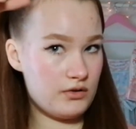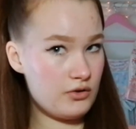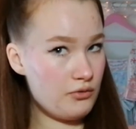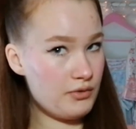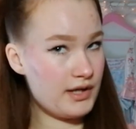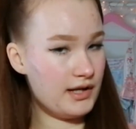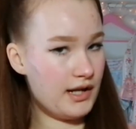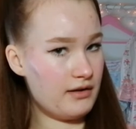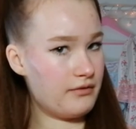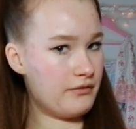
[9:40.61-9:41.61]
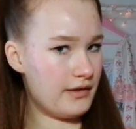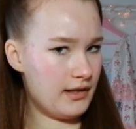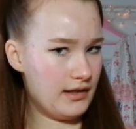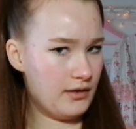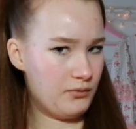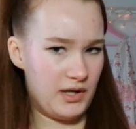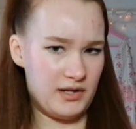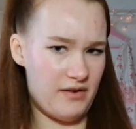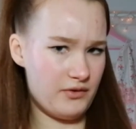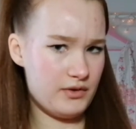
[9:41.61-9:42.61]
Go in and fill in
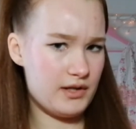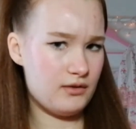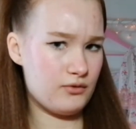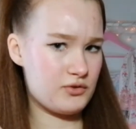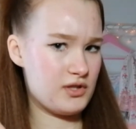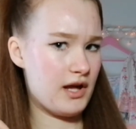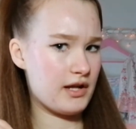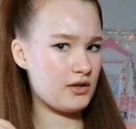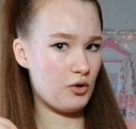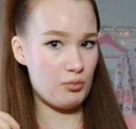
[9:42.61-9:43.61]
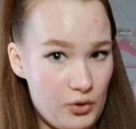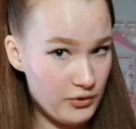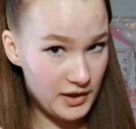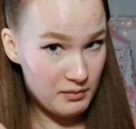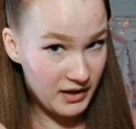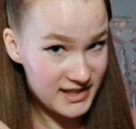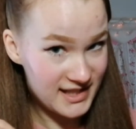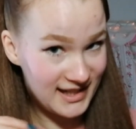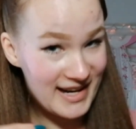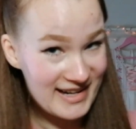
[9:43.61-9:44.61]
wherever it looks like you're balding
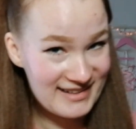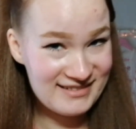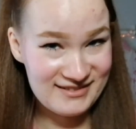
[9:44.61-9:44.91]
basically.